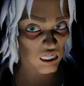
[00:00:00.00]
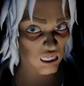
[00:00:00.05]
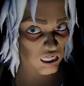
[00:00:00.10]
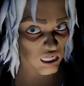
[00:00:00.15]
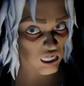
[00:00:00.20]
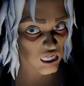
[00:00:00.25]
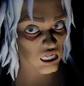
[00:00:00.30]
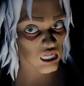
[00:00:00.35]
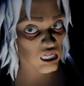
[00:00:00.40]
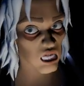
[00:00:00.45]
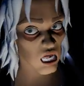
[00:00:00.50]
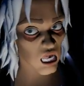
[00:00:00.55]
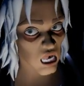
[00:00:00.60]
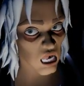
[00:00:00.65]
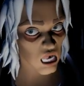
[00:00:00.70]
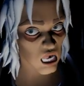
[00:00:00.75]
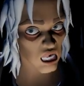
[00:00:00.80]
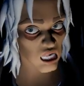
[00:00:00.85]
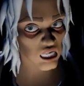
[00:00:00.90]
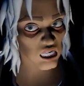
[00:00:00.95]
hair from
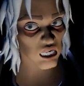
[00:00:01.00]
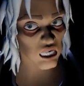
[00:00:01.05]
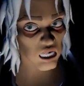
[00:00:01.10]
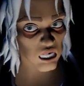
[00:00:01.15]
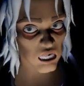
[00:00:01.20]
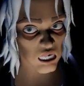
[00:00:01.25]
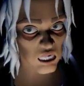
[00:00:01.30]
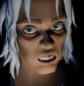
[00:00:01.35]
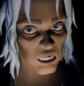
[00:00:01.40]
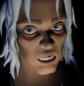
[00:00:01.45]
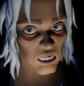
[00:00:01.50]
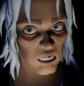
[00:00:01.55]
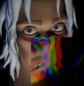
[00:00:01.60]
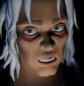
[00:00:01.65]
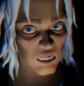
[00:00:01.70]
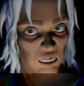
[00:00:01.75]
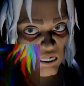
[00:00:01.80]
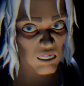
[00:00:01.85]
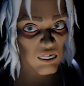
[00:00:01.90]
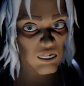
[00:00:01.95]
Final Fantasy
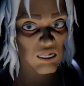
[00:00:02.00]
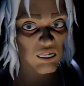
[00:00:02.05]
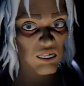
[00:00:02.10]
VII?